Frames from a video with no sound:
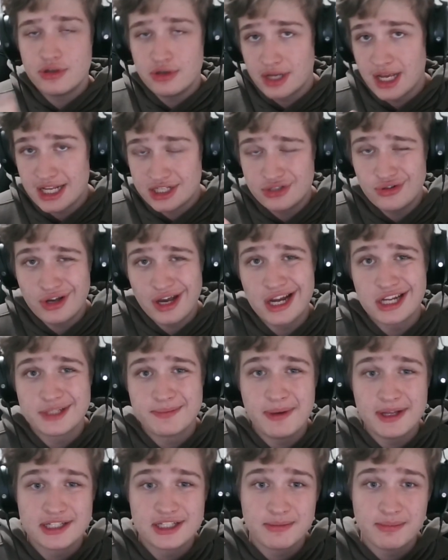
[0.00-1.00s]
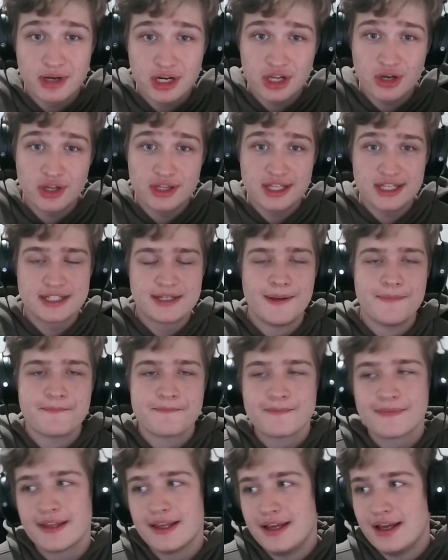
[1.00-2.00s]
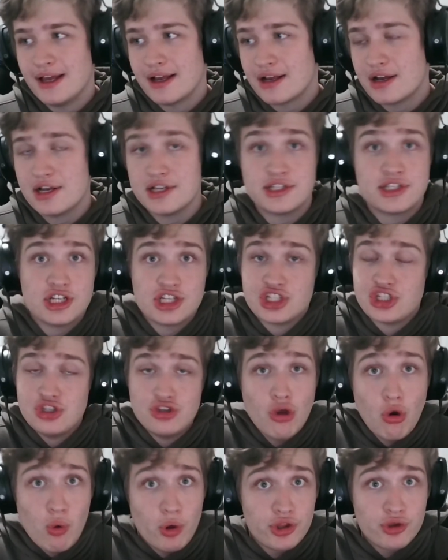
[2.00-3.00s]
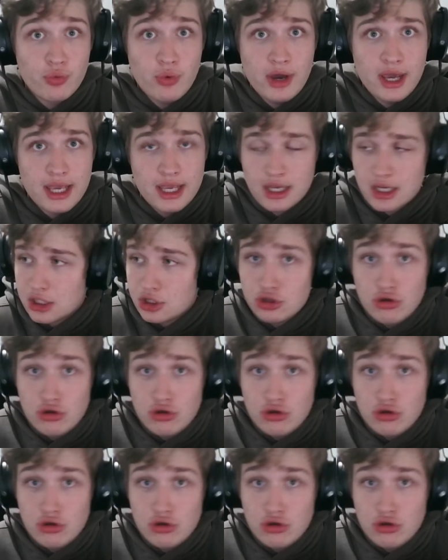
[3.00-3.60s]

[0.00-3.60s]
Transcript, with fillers: you guys do got to spend some money on this, because there's no other way.